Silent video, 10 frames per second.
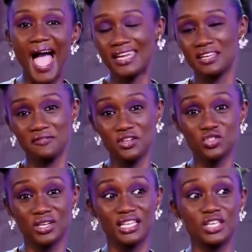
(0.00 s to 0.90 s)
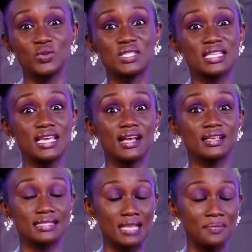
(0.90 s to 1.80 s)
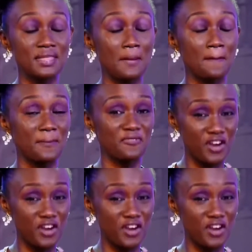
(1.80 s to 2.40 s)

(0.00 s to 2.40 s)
and eventually you're seeing something